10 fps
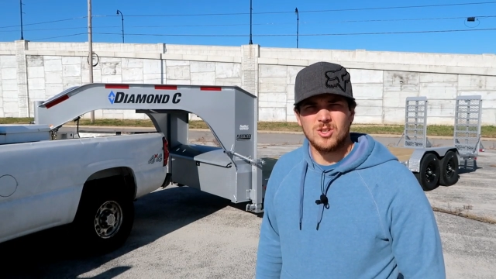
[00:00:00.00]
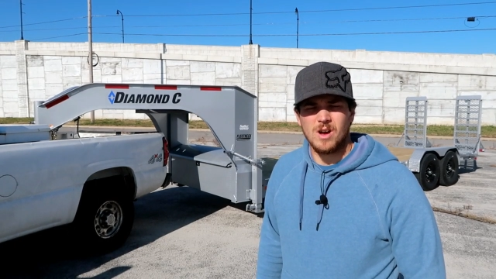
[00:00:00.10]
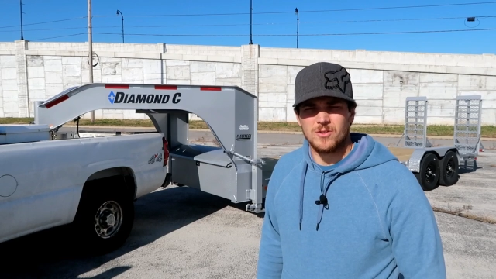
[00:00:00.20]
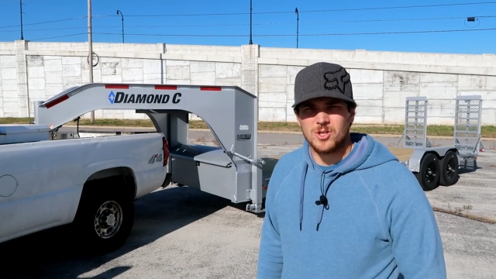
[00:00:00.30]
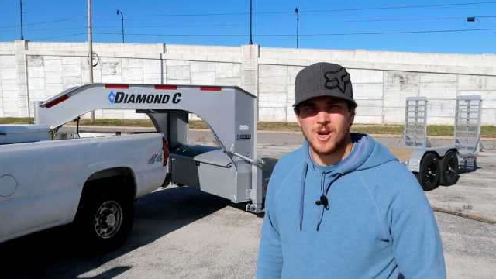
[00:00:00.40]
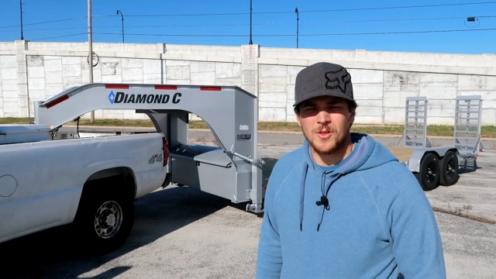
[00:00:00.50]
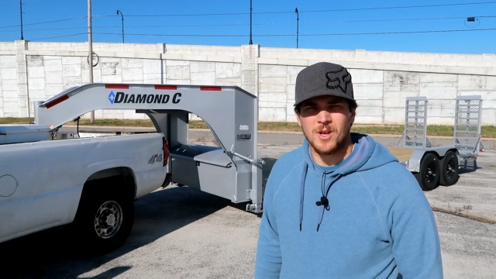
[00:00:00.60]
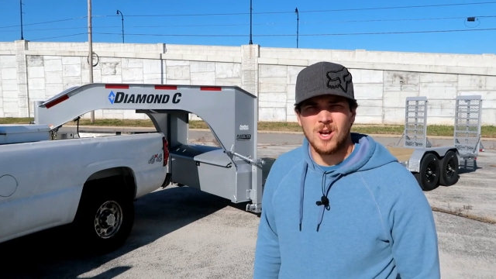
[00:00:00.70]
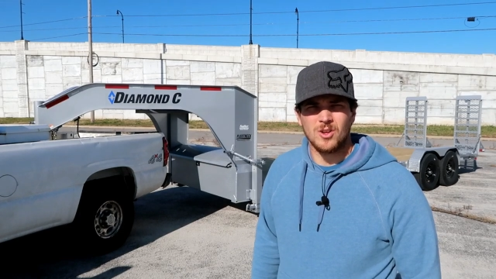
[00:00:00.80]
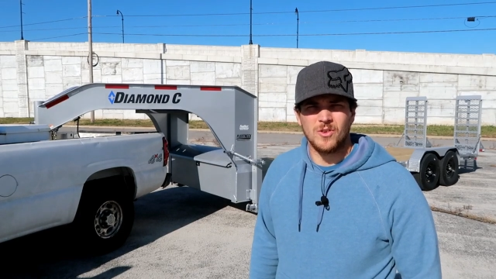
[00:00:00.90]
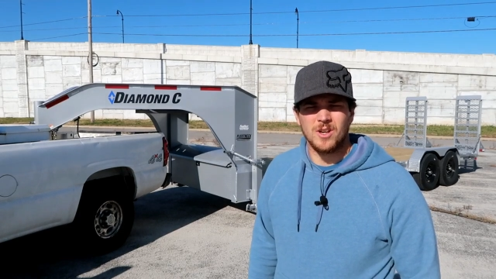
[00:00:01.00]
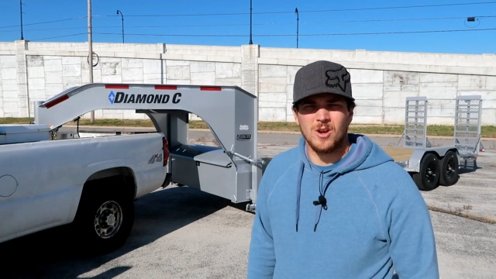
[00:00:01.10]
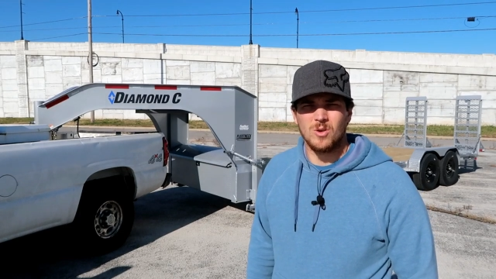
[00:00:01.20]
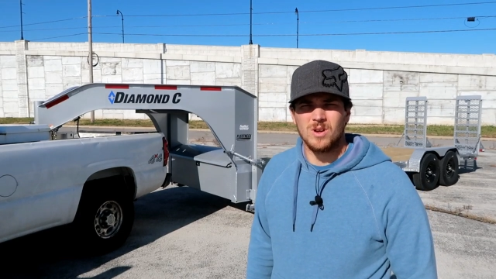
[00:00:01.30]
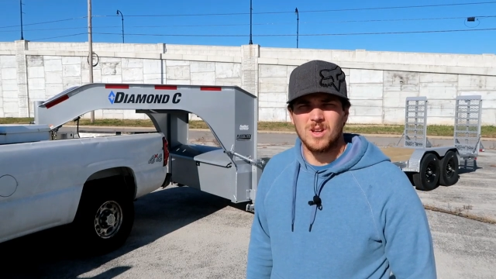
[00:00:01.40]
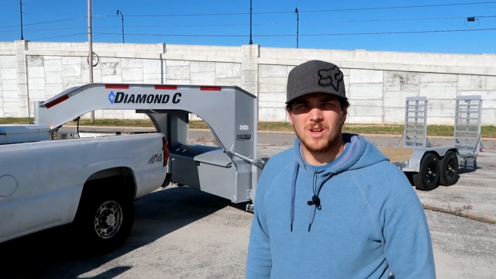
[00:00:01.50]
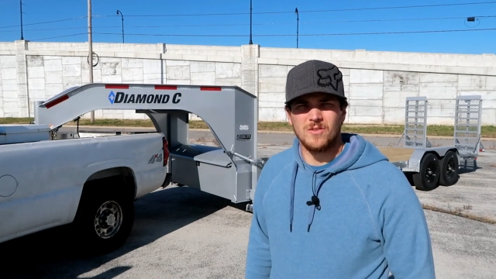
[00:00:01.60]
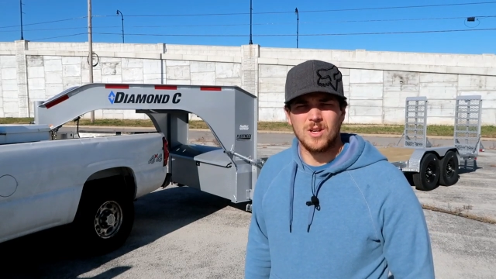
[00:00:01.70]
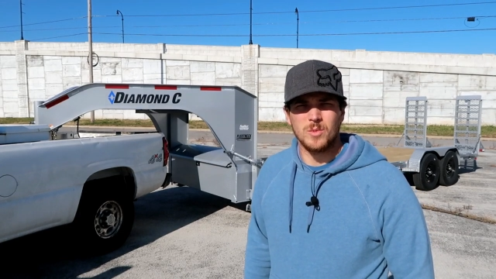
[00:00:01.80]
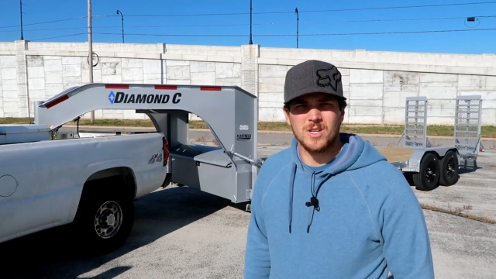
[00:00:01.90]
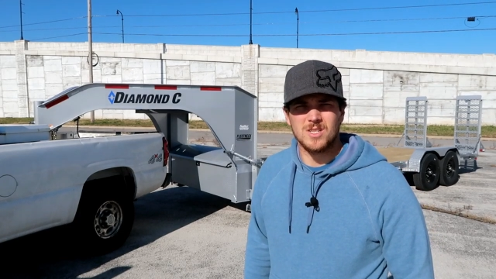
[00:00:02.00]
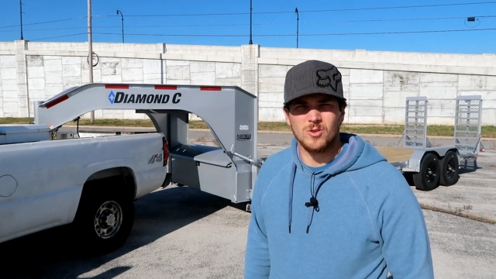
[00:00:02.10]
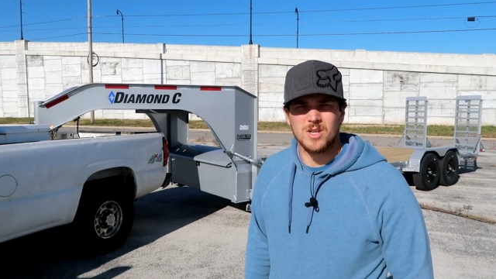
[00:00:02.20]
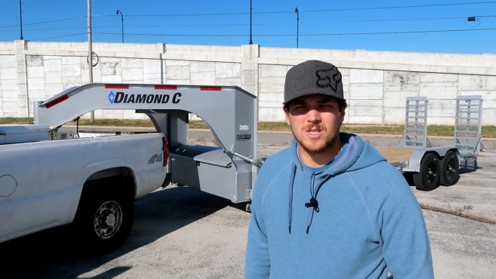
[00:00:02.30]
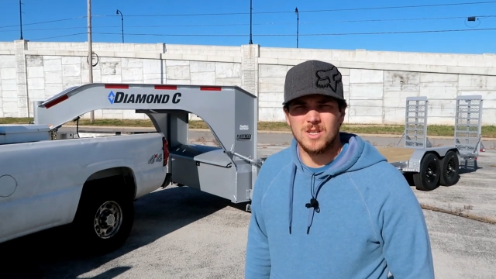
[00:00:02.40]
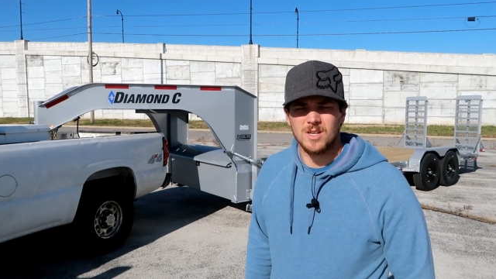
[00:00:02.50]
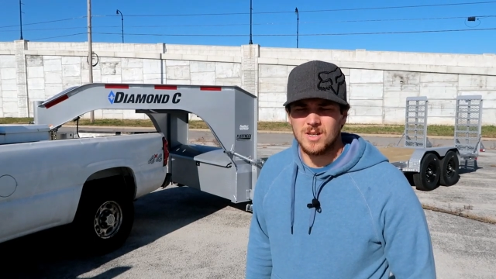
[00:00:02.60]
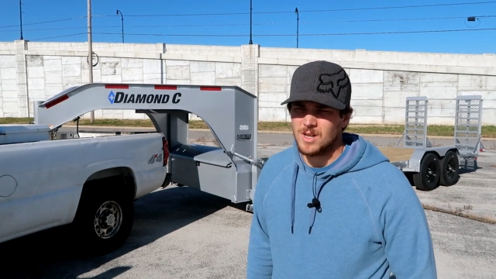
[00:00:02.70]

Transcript: So you'll have to check out that other video if anybody's interested.